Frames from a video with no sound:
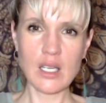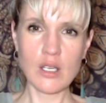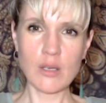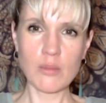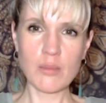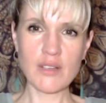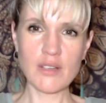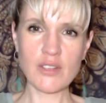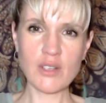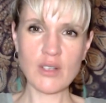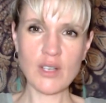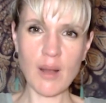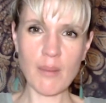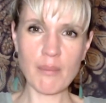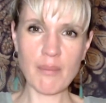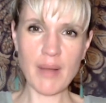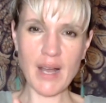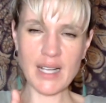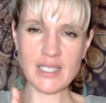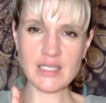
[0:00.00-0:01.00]
But if you come
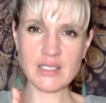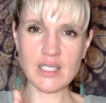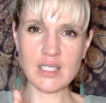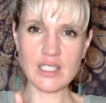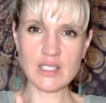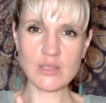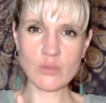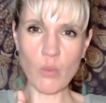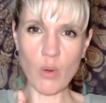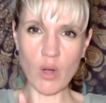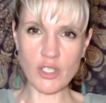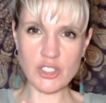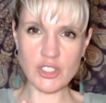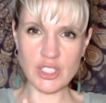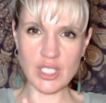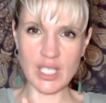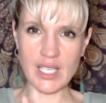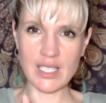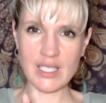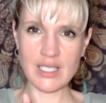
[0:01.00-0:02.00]
back to this
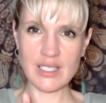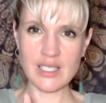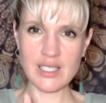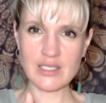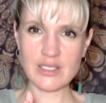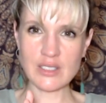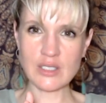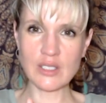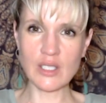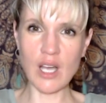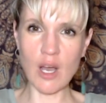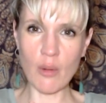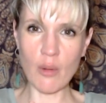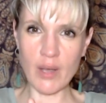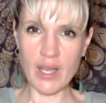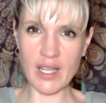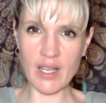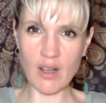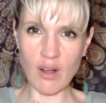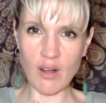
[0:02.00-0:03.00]
watching, this
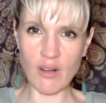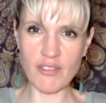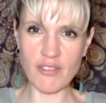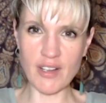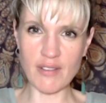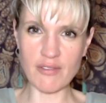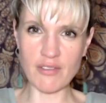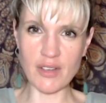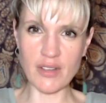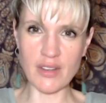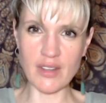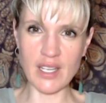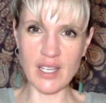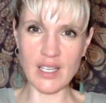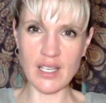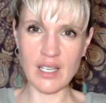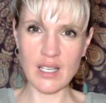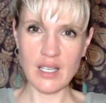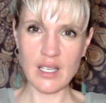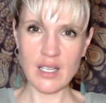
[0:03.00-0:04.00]
knowing of everything,
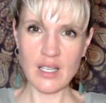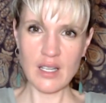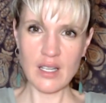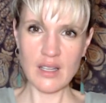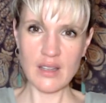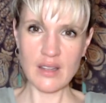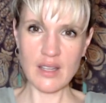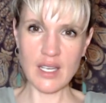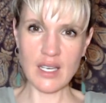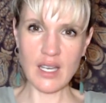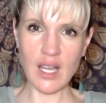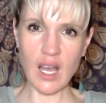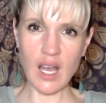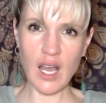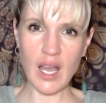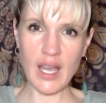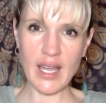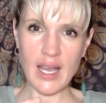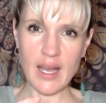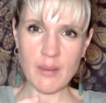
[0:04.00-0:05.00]
then
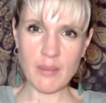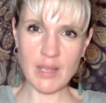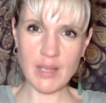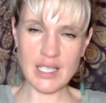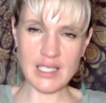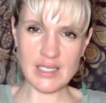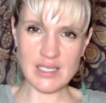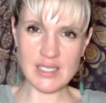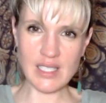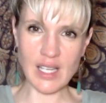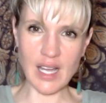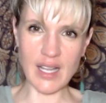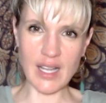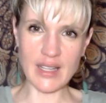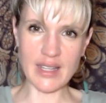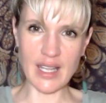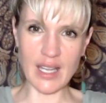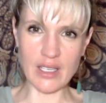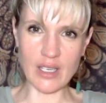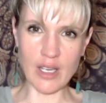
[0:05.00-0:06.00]
I am inside
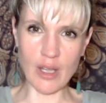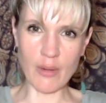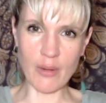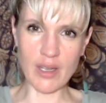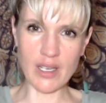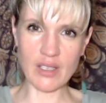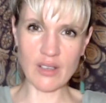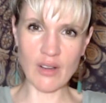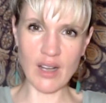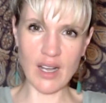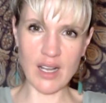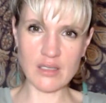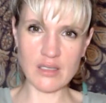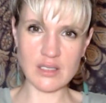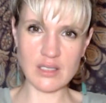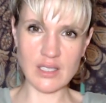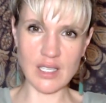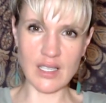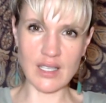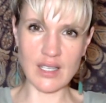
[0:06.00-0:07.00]
that knowing, not
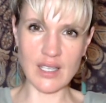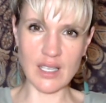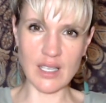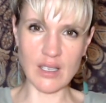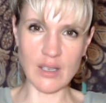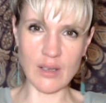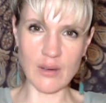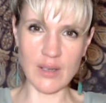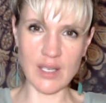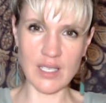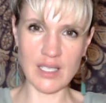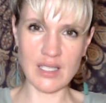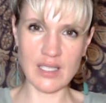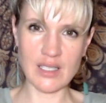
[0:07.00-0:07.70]
outside that knowing.